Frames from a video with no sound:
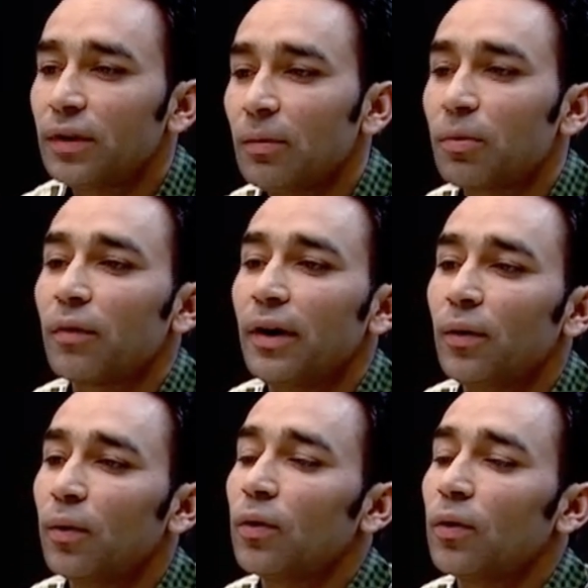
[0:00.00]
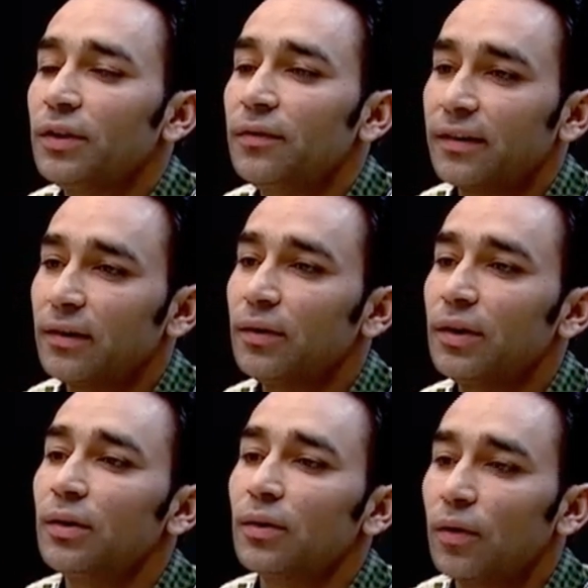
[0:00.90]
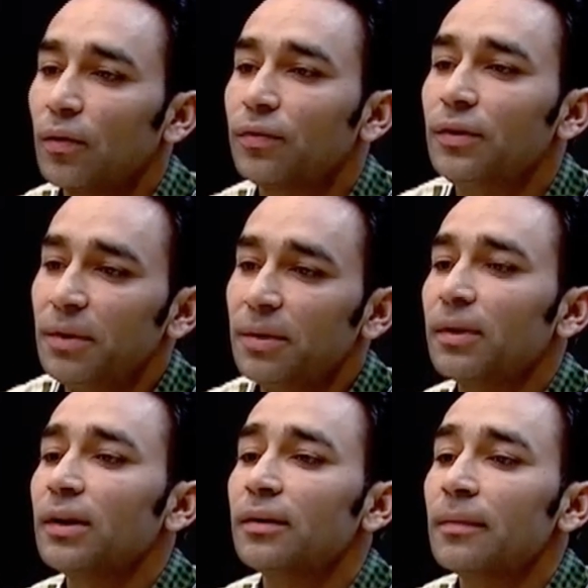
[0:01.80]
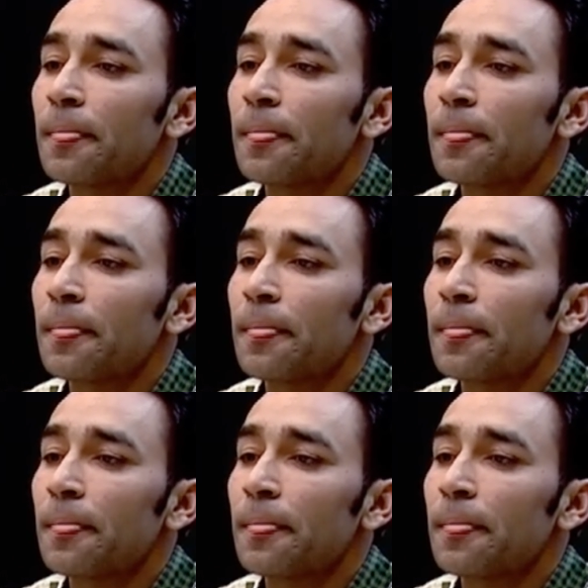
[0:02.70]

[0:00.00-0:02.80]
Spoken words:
will provide all of the facility of the people.